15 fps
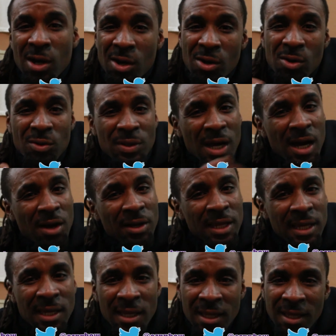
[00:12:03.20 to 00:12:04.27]
cones, all
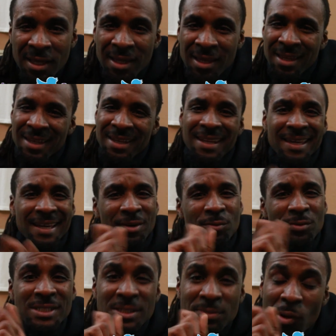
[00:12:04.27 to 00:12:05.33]
that. Nigga
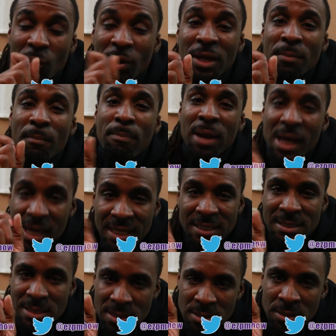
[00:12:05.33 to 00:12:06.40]
was smoking
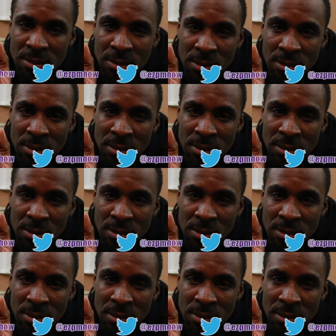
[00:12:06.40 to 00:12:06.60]
blunts.